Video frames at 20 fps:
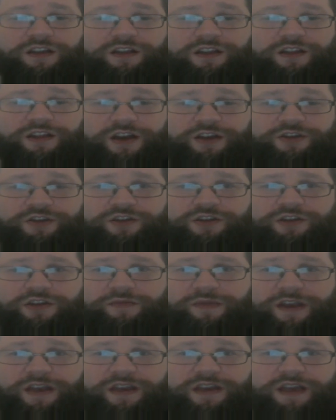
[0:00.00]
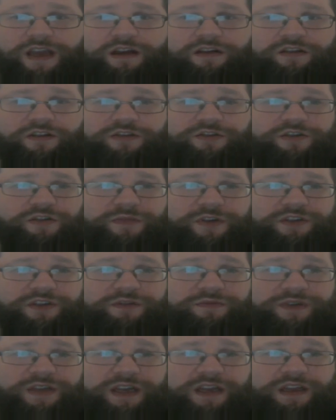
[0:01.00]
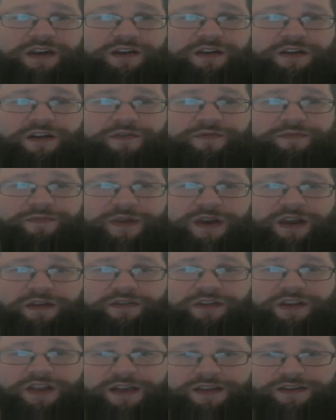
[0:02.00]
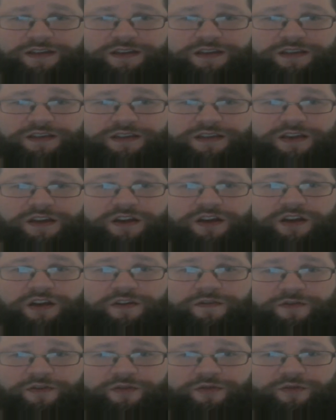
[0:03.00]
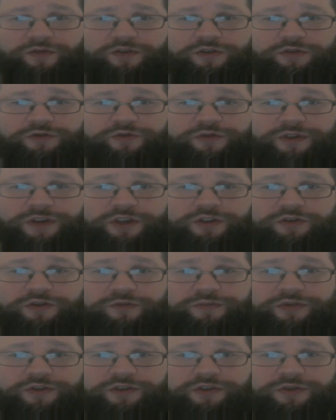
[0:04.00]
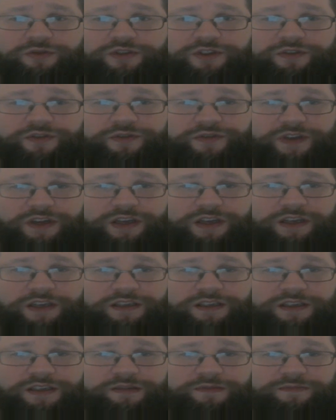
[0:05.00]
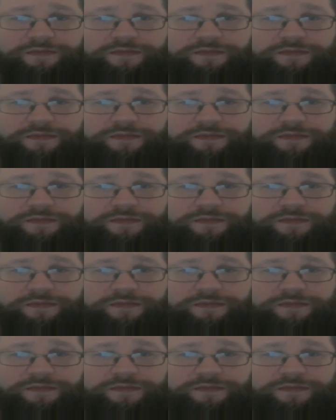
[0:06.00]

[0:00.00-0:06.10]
Thus, the main character must obtain enough benevolence for the world tree to produce the figs,